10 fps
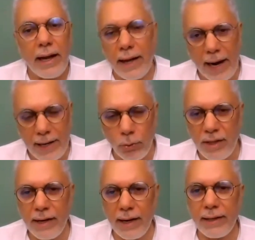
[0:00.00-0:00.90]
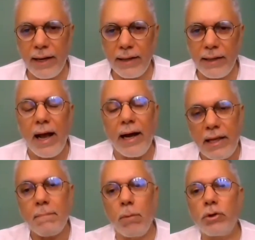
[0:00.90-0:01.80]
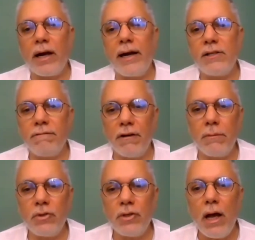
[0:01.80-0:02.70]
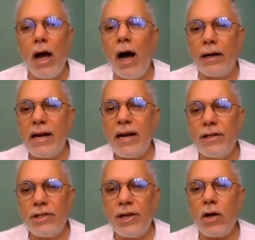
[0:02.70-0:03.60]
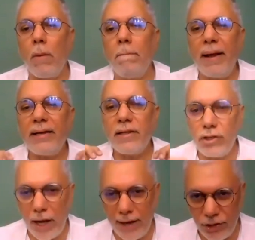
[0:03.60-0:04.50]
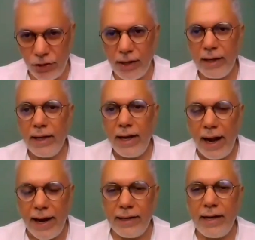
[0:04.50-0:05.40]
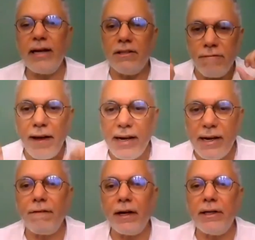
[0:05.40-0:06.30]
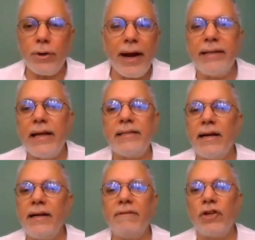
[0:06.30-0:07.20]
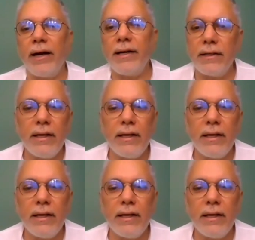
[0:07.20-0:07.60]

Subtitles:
And I don't think like that. I think both kinds of firms are interesting, complex, and challenging. And it is very difficult to get the incentives right.